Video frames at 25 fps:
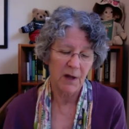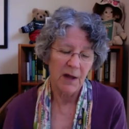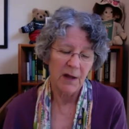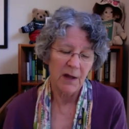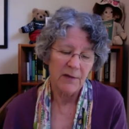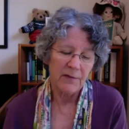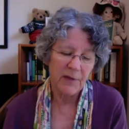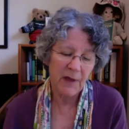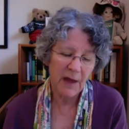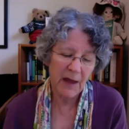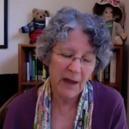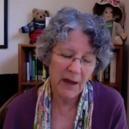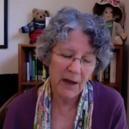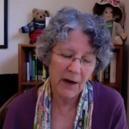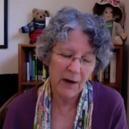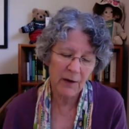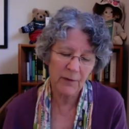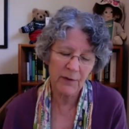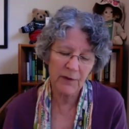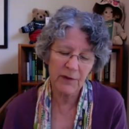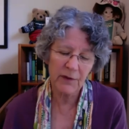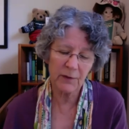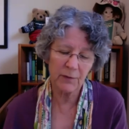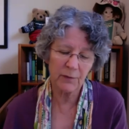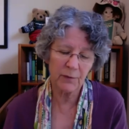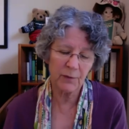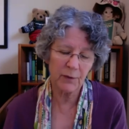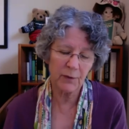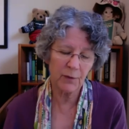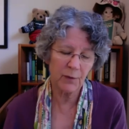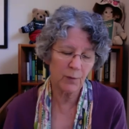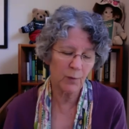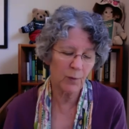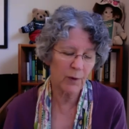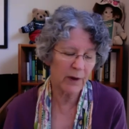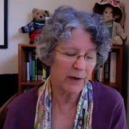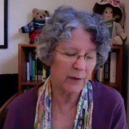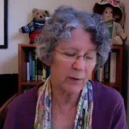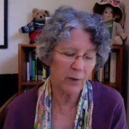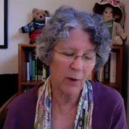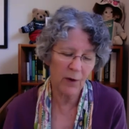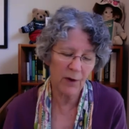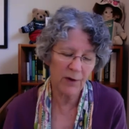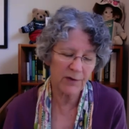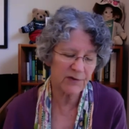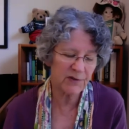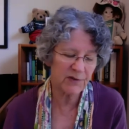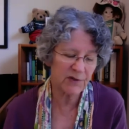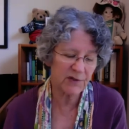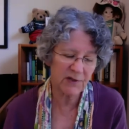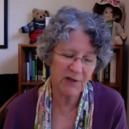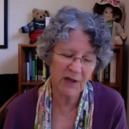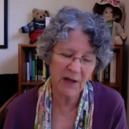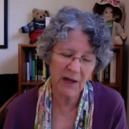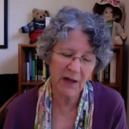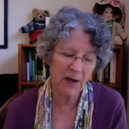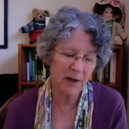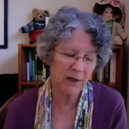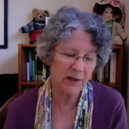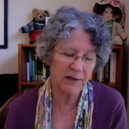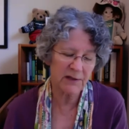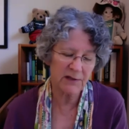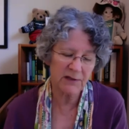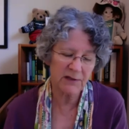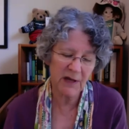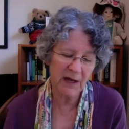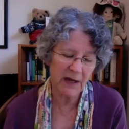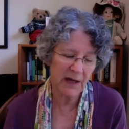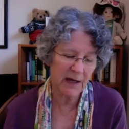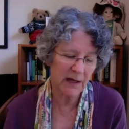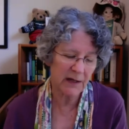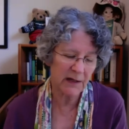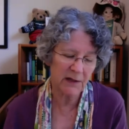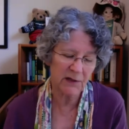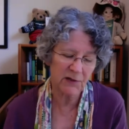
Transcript: The air in the room went all stale and dead,